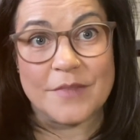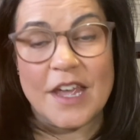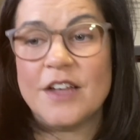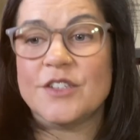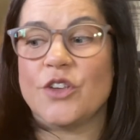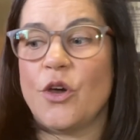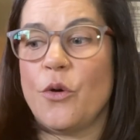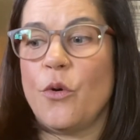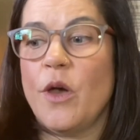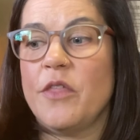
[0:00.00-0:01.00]

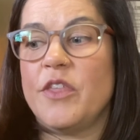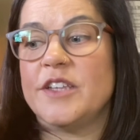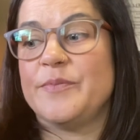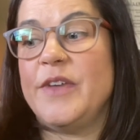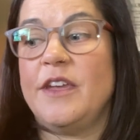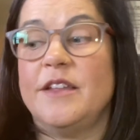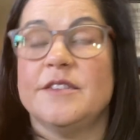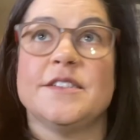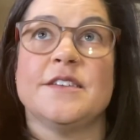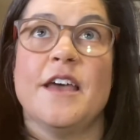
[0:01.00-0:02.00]
so this
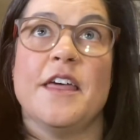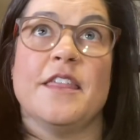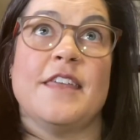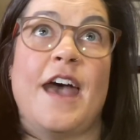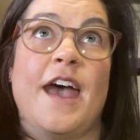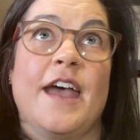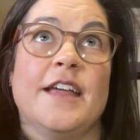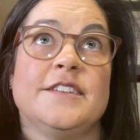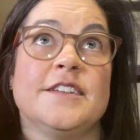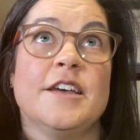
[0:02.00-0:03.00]
means that